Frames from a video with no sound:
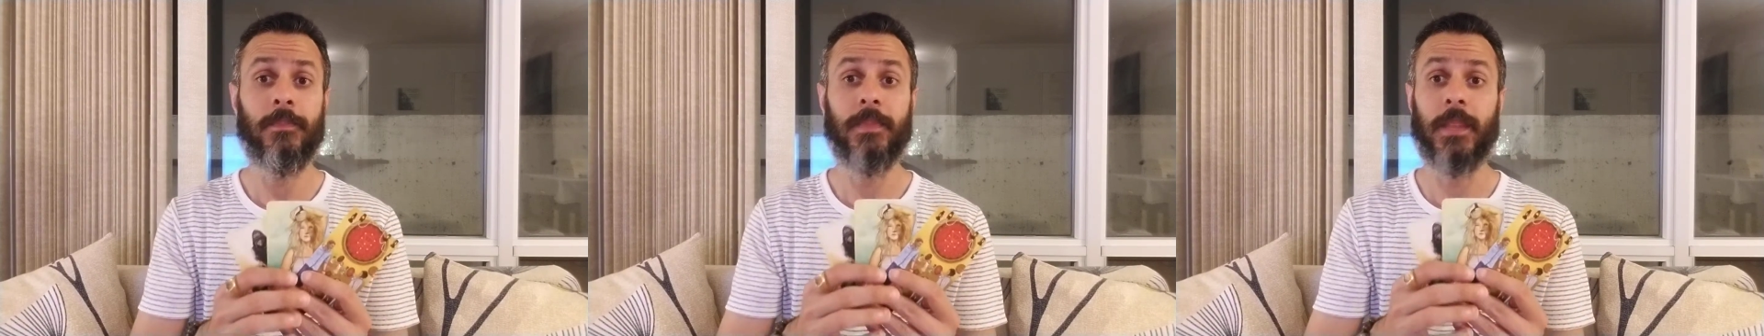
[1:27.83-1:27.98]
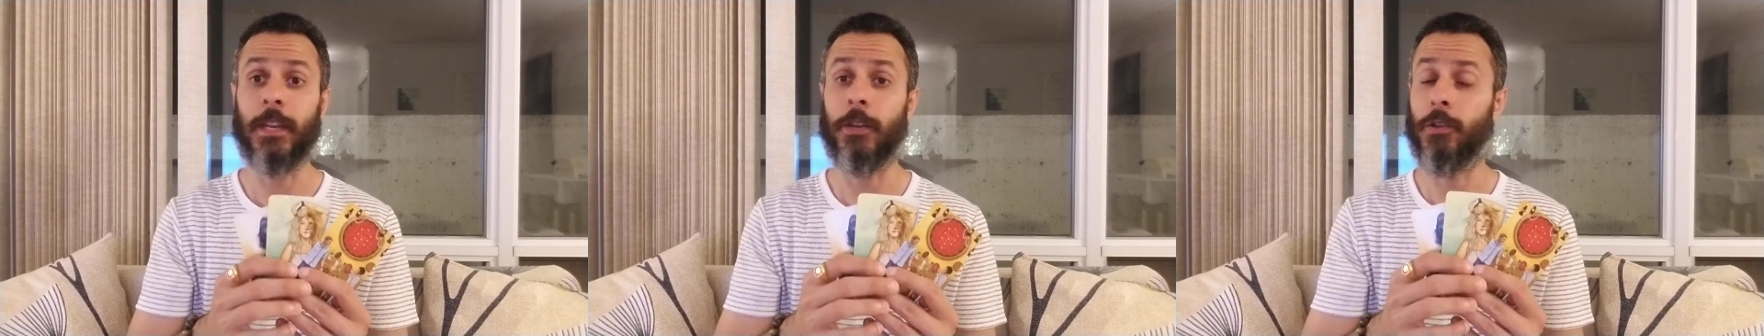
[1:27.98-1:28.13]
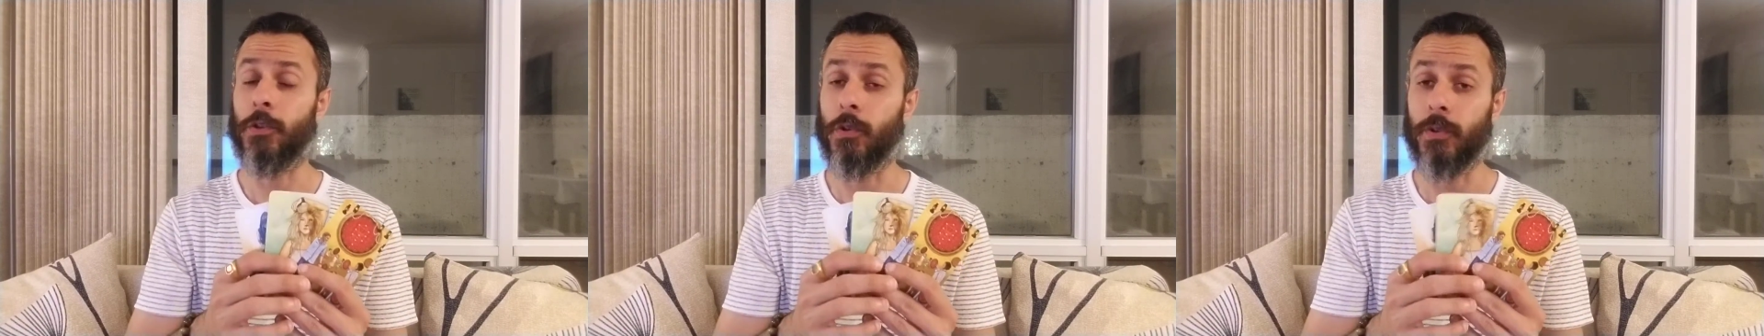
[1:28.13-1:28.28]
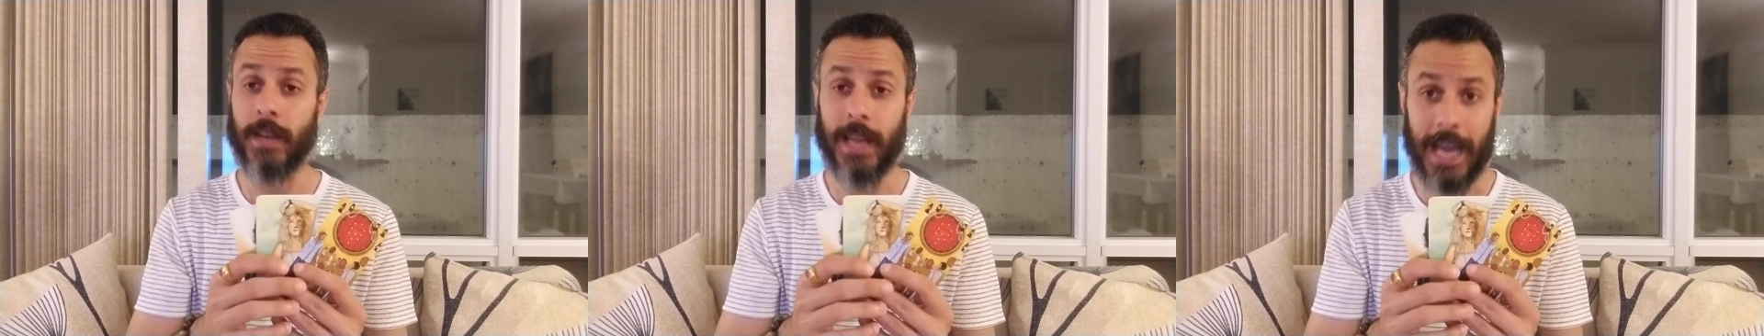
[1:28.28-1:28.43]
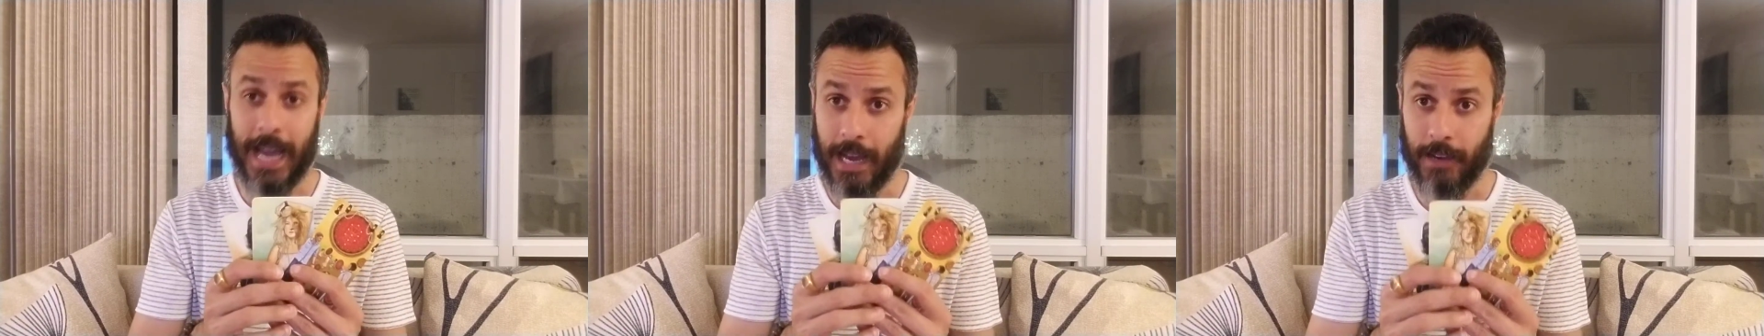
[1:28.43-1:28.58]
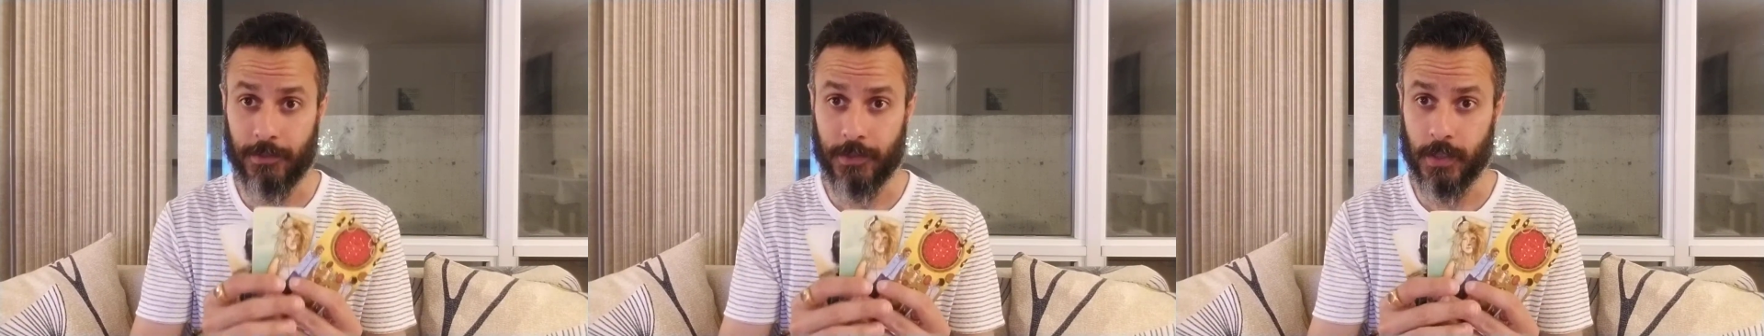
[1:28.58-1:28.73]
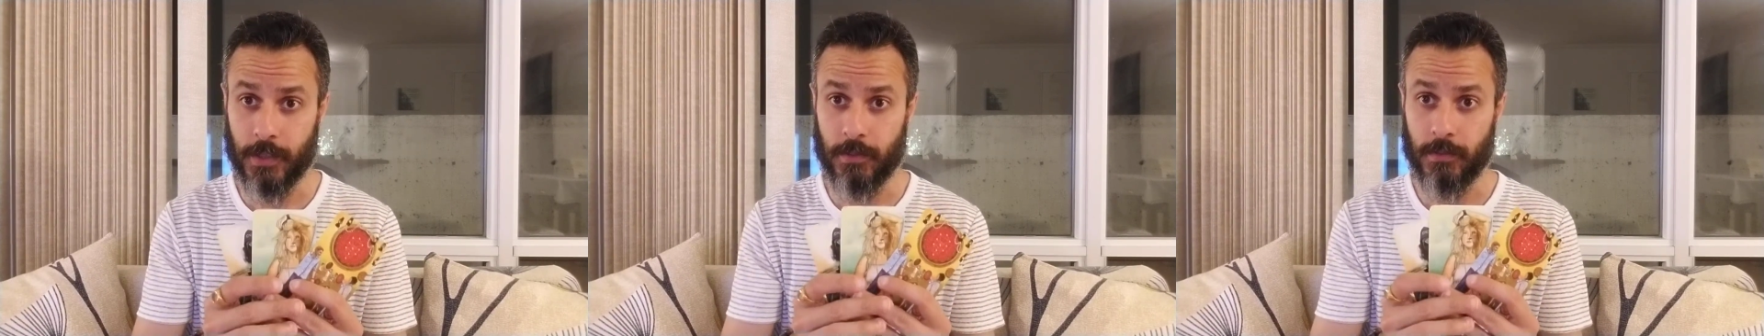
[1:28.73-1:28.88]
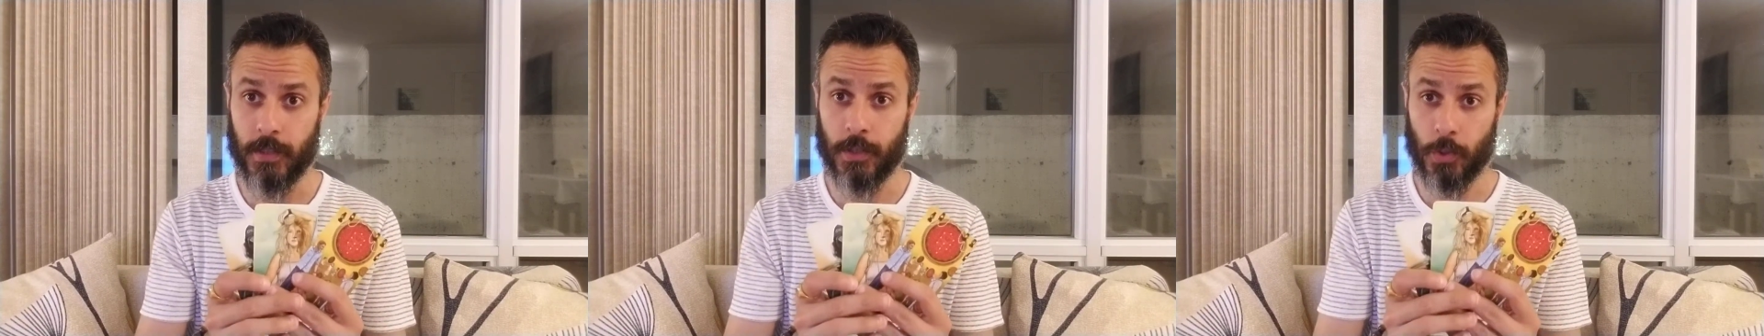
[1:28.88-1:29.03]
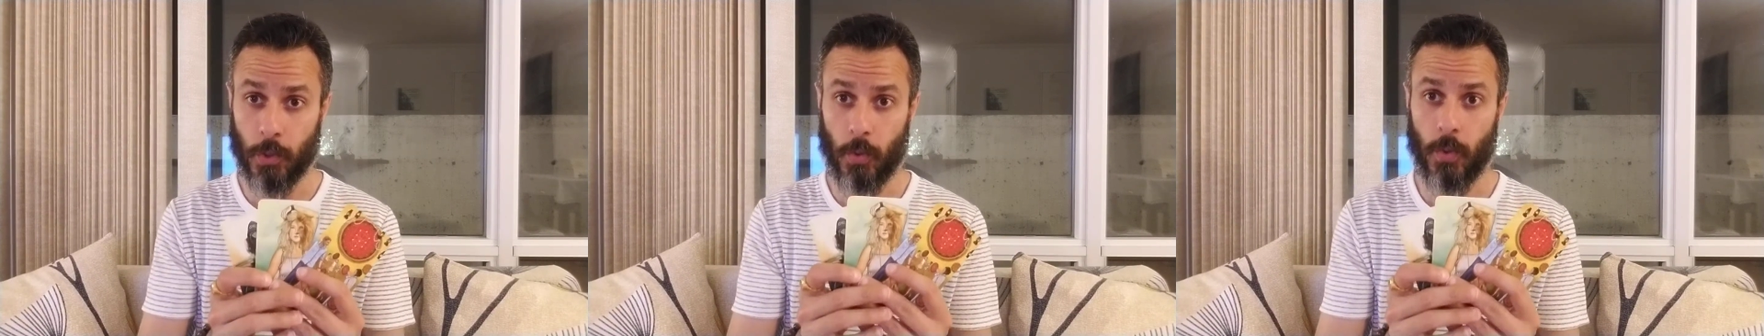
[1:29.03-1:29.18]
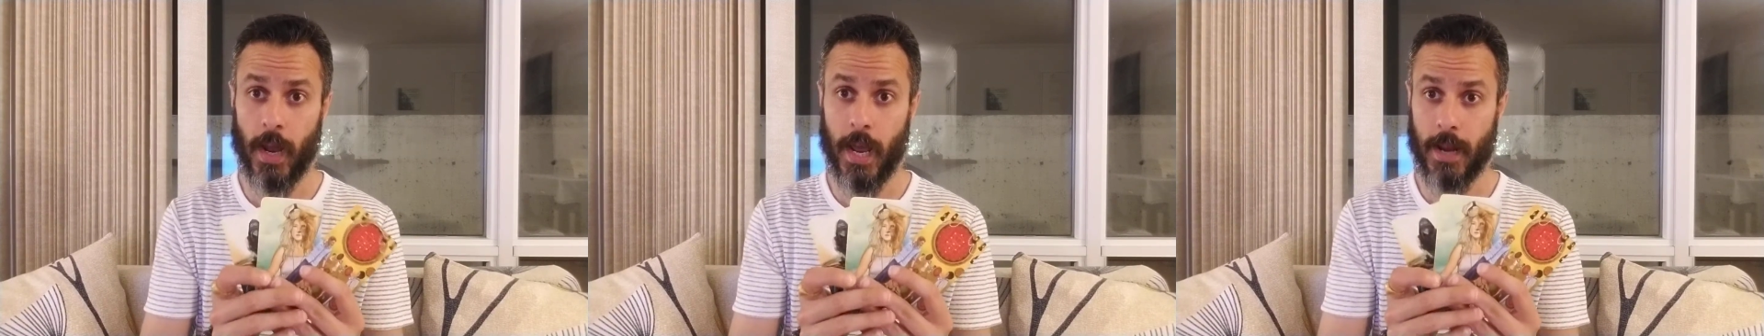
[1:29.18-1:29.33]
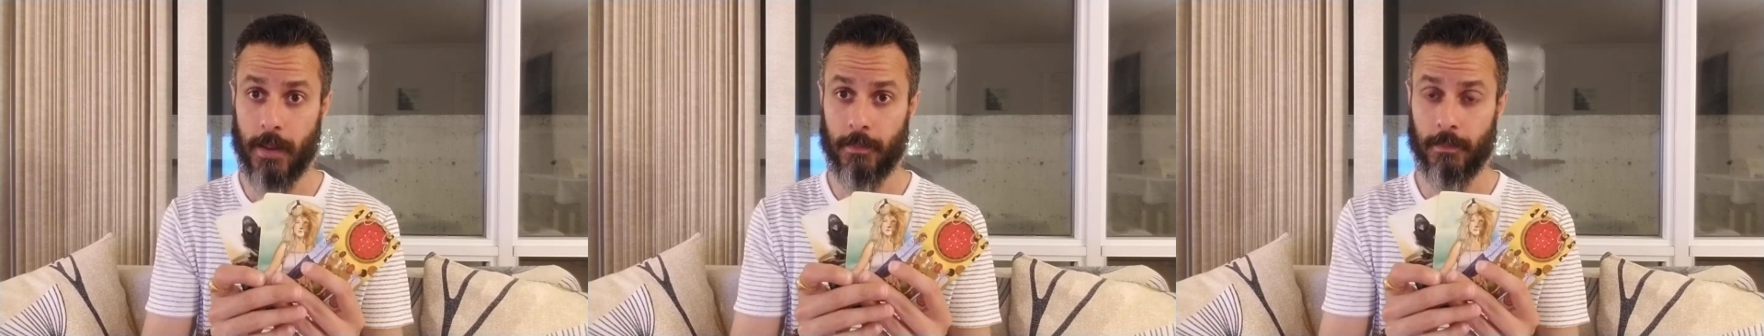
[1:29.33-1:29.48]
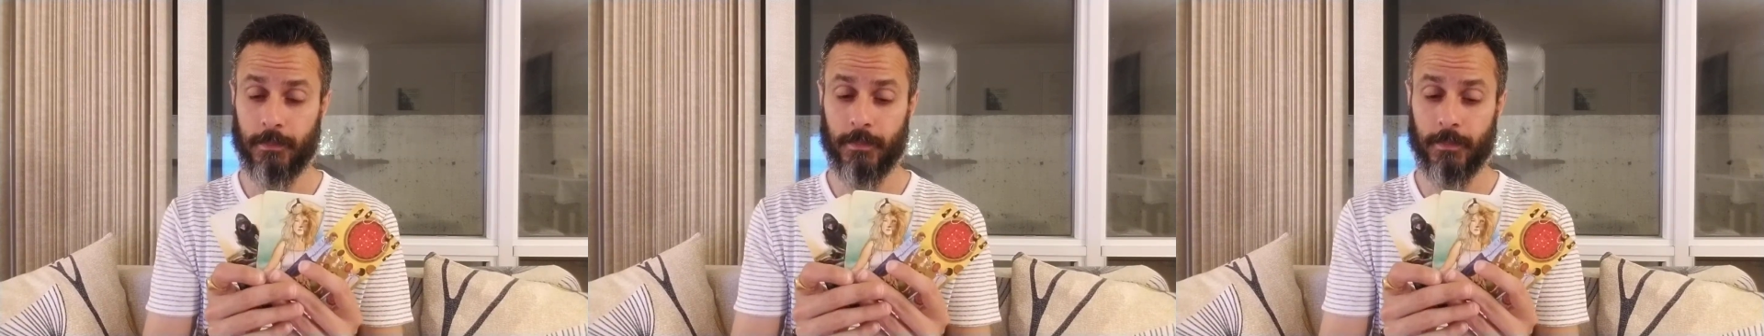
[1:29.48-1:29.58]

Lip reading: then you don't have to. It's all right.